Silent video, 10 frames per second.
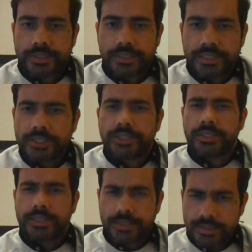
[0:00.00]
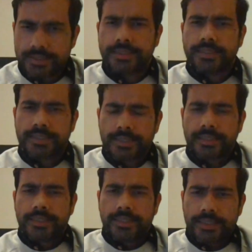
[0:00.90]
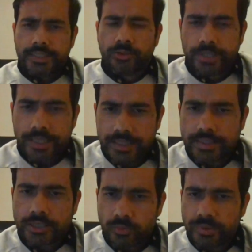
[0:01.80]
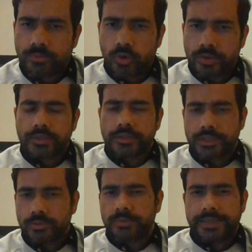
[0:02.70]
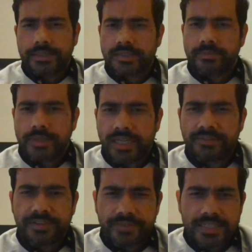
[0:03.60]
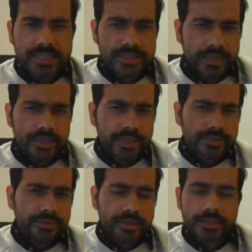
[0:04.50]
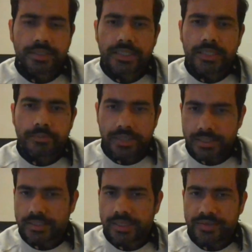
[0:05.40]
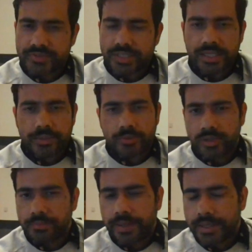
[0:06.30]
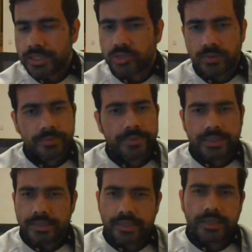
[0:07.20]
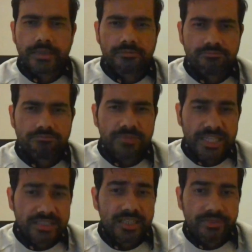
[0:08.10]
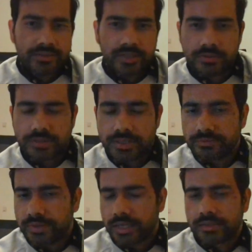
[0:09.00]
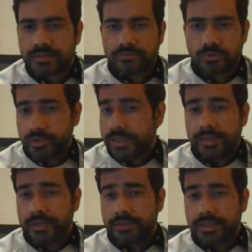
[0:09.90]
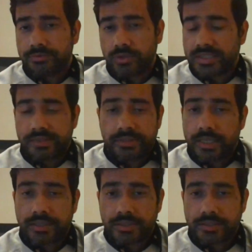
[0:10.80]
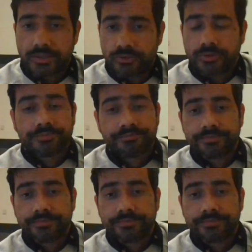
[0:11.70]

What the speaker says: In UK, that will be more. You will be making something like 5,600, but in Amsterdam or in Paris, you'll be making like less than 5,000, in fact, 4,800, 4,700 euro.